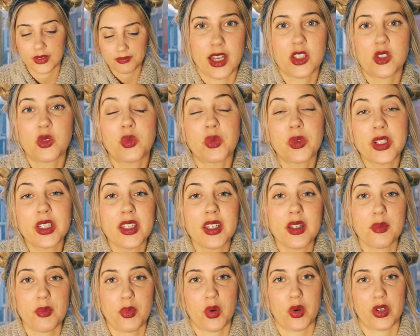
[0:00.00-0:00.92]
It's really
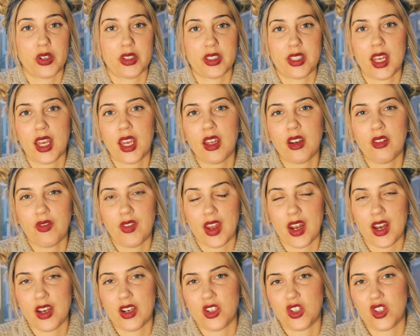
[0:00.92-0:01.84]
important to take
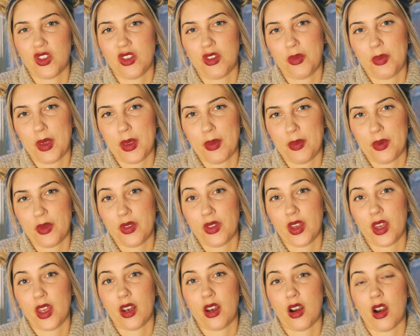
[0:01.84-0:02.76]
advantage of the people
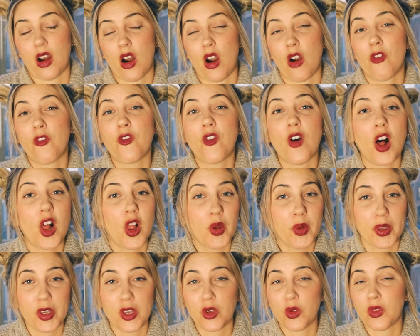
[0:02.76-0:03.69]
that are
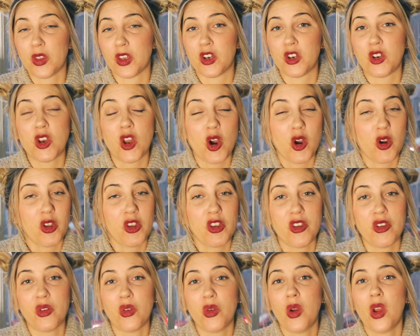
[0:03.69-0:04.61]
following you, that know
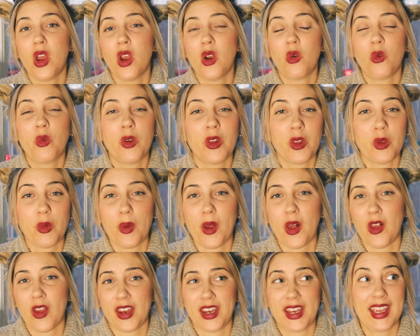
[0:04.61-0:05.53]
you really
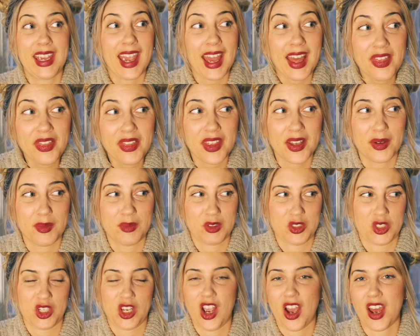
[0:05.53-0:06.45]
well, and get them
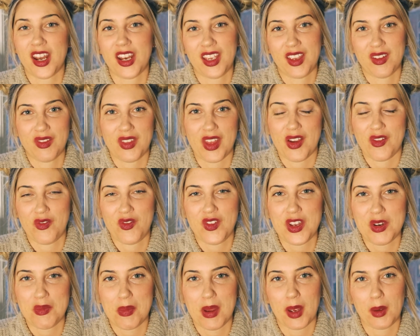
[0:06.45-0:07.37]
to kind of give that
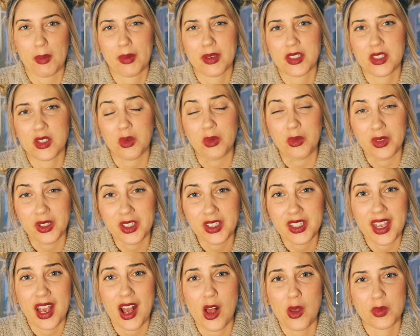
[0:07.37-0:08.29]
feedback, because it
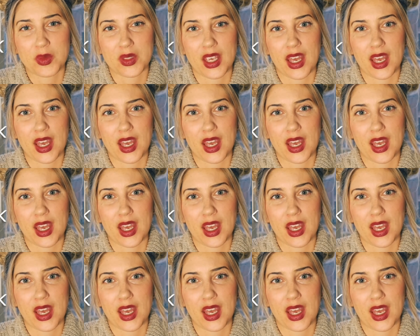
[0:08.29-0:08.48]
really helps.